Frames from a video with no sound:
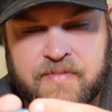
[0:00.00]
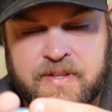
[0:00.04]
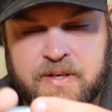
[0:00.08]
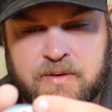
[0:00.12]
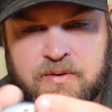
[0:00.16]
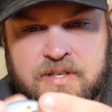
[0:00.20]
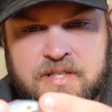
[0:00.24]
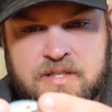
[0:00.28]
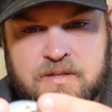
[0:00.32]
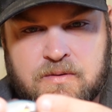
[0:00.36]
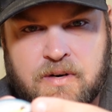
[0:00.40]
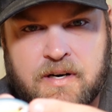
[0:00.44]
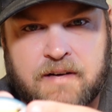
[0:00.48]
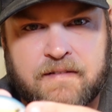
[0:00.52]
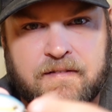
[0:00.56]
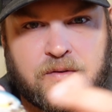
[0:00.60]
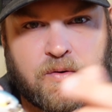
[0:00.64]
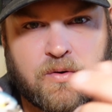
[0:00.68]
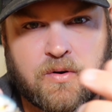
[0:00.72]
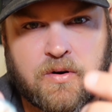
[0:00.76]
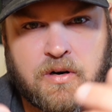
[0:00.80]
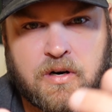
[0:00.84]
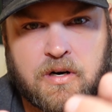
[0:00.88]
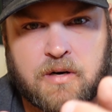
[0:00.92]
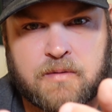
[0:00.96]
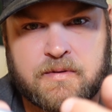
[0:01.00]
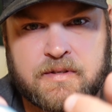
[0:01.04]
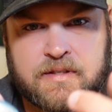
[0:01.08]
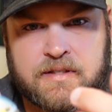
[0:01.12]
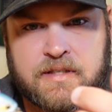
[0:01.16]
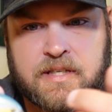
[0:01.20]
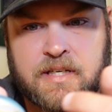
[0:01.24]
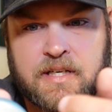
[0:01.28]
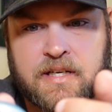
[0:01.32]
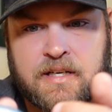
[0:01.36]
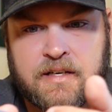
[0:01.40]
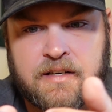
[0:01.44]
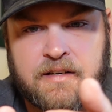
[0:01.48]
The reason why
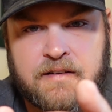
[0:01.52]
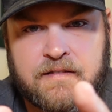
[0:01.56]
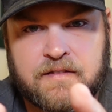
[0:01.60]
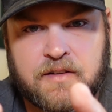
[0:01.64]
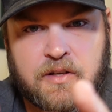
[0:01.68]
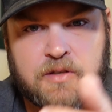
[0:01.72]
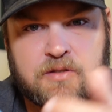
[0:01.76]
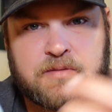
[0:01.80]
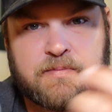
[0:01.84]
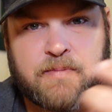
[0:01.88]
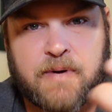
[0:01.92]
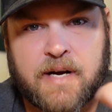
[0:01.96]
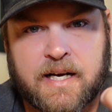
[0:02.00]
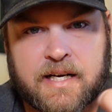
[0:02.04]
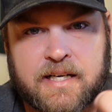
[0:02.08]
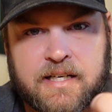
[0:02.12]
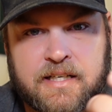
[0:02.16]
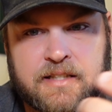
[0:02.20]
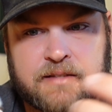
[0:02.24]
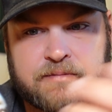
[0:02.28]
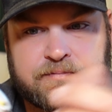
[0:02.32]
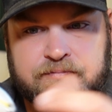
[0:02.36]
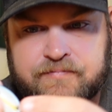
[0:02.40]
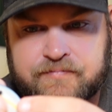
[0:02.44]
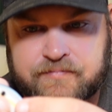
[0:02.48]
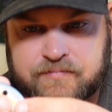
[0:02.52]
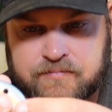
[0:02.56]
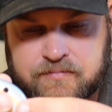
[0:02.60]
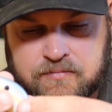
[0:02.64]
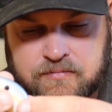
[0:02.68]
fluorocarbon floats back up,